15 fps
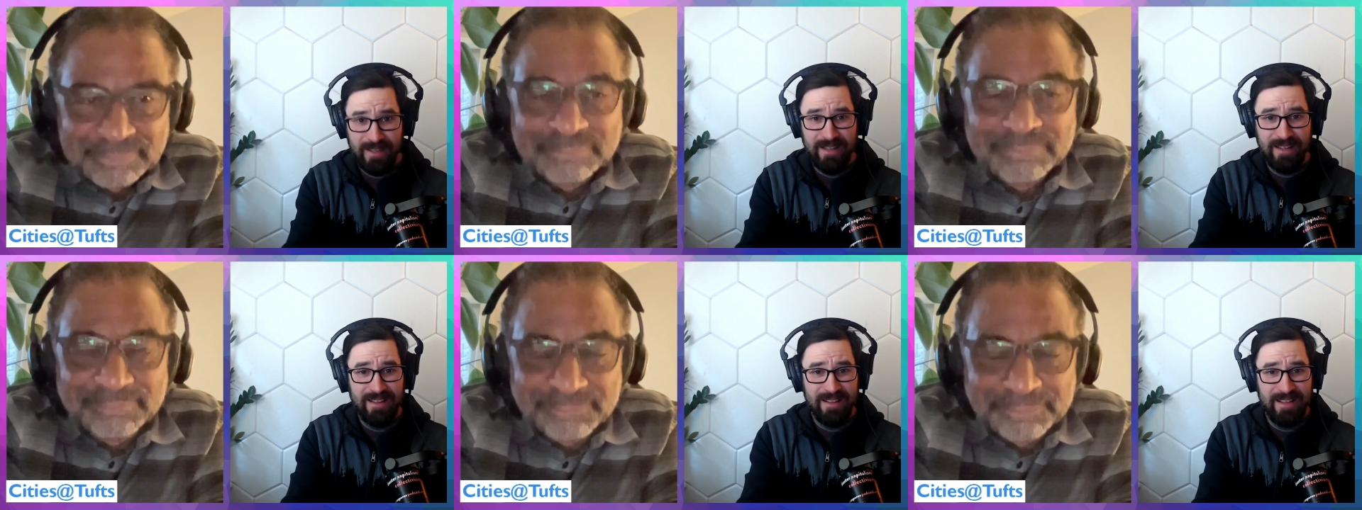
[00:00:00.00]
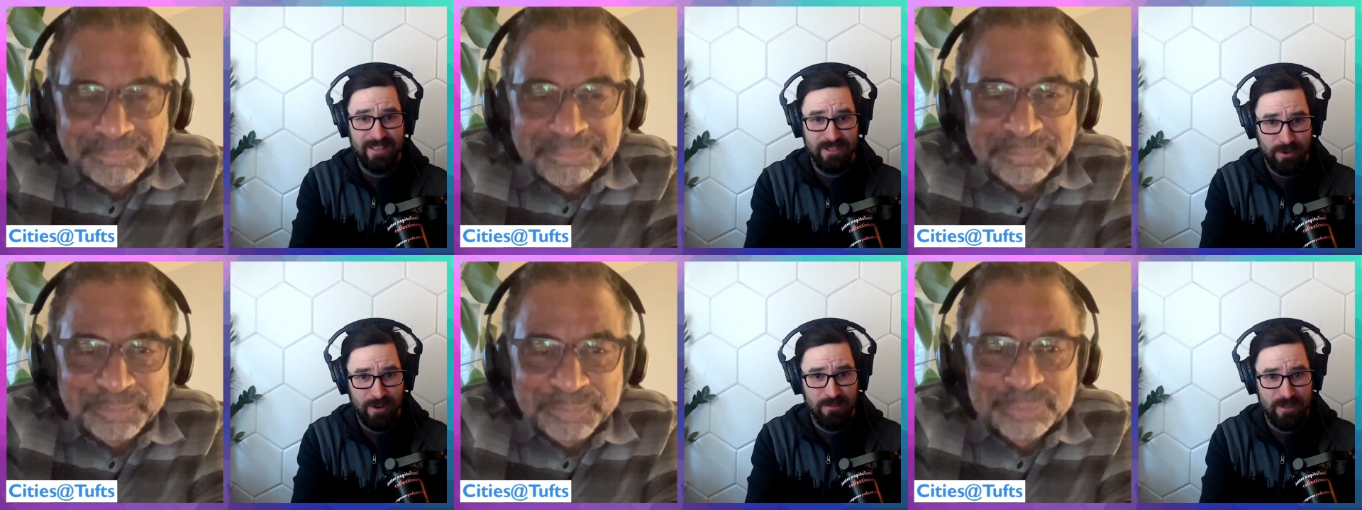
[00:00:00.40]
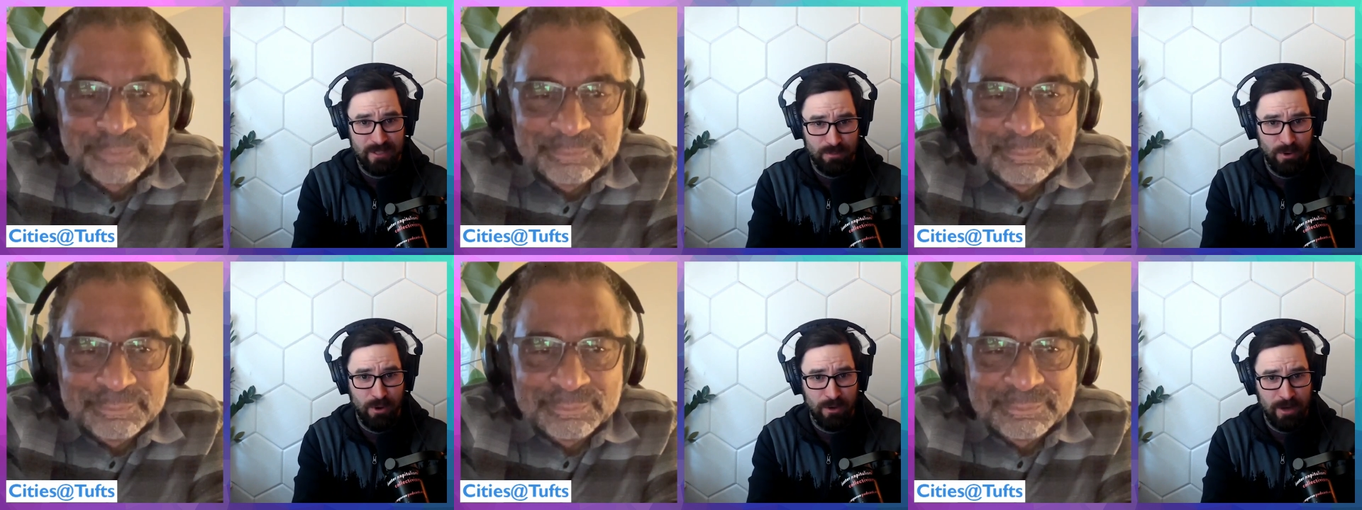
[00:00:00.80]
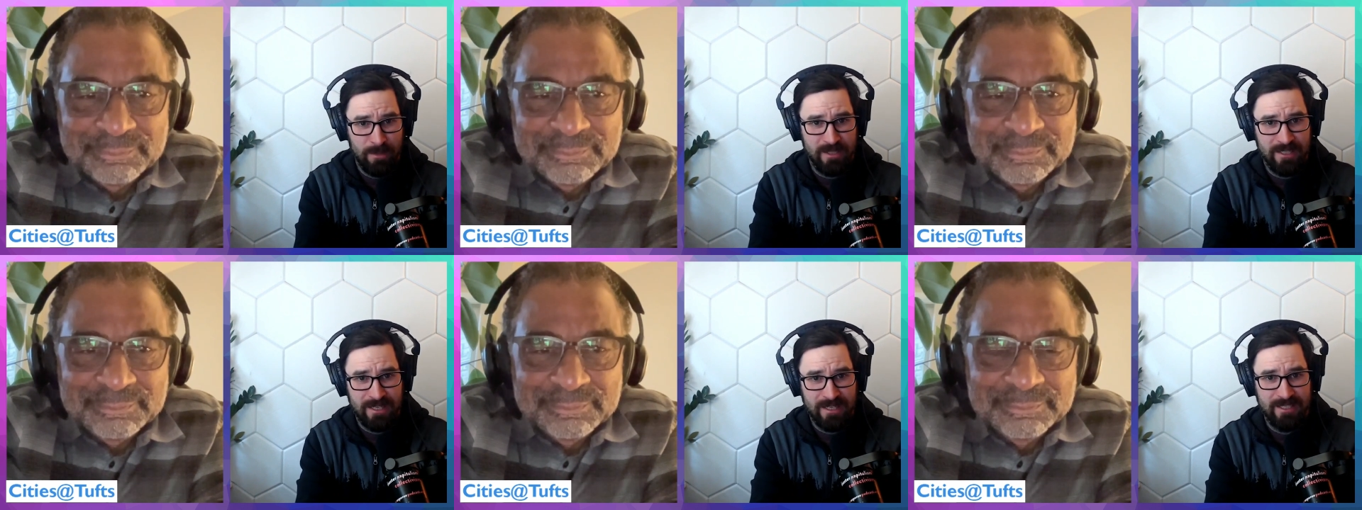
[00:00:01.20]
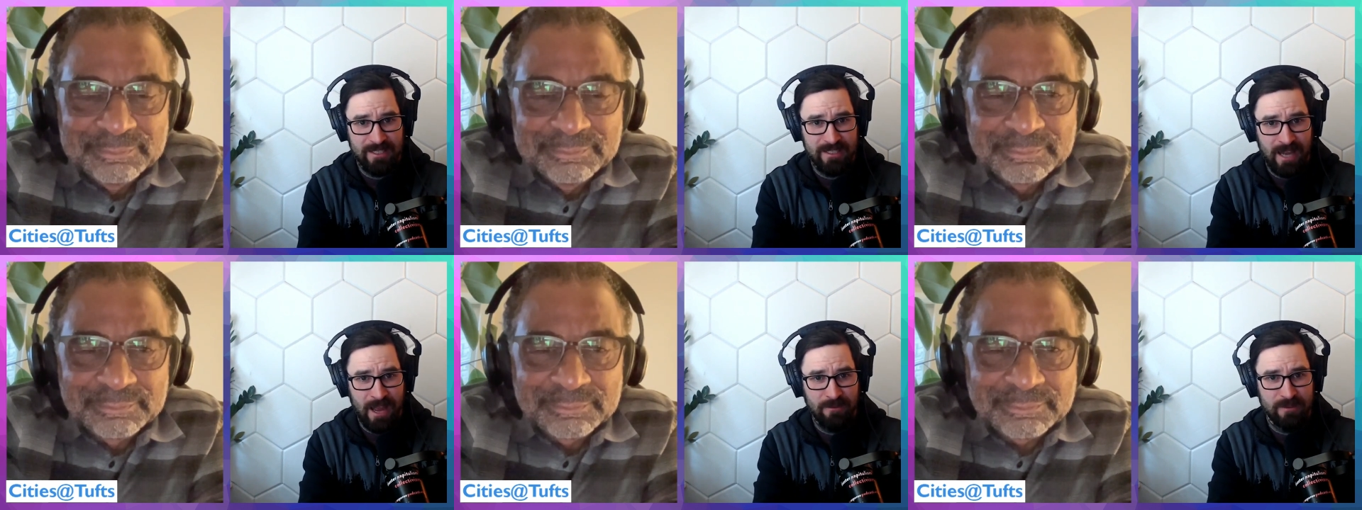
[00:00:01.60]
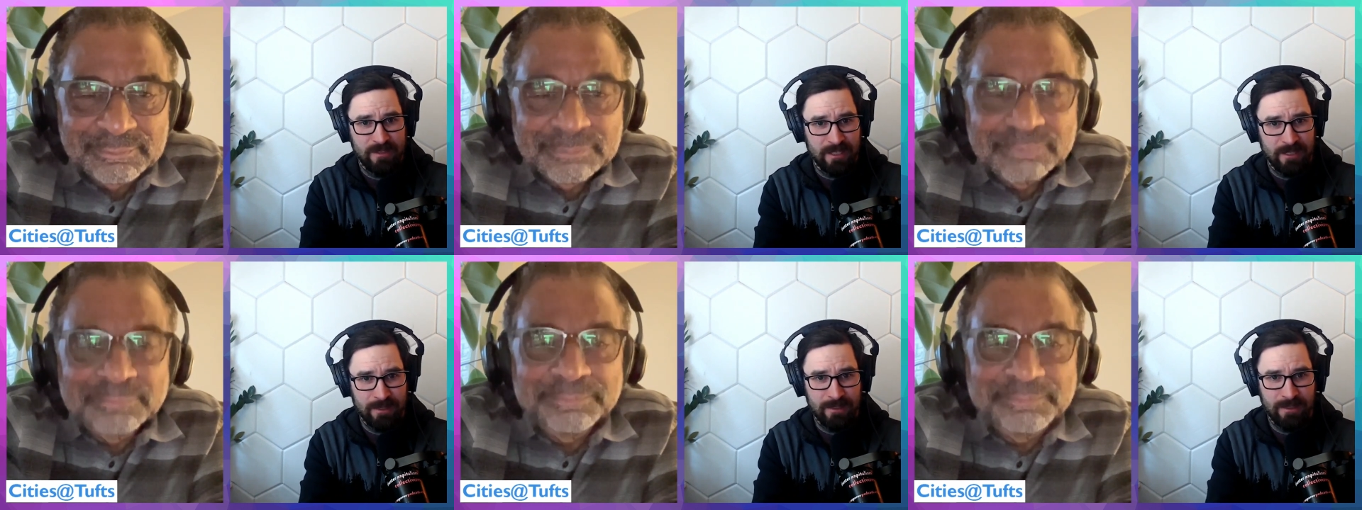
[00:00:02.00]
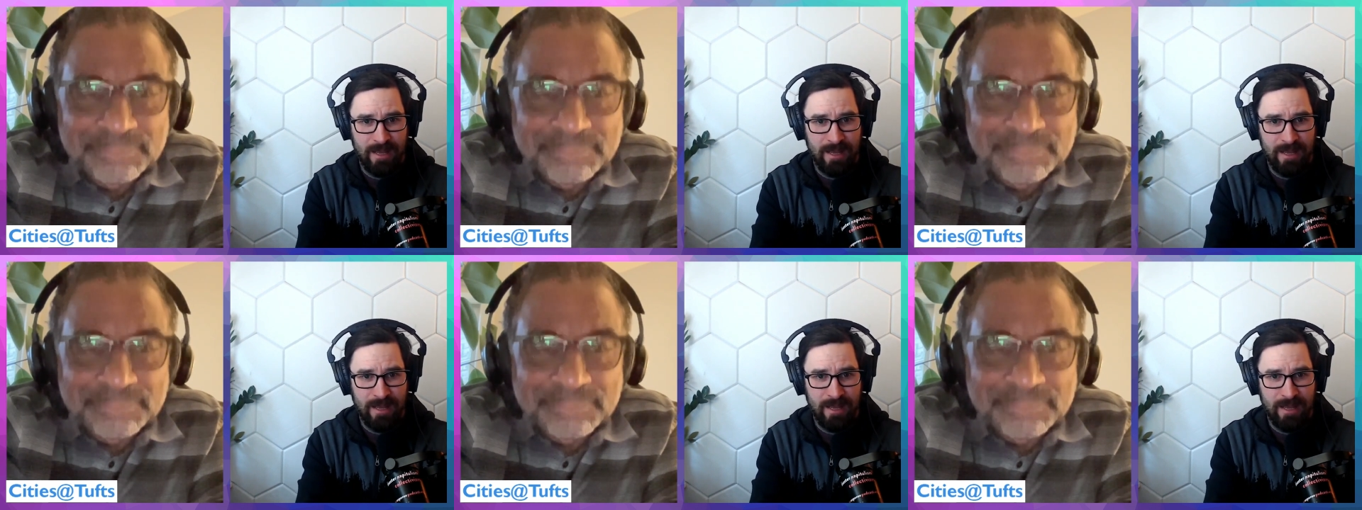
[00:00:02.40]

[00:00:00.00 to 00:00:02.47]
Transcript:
Speaker 1: the history of this program at Cities at Tufts and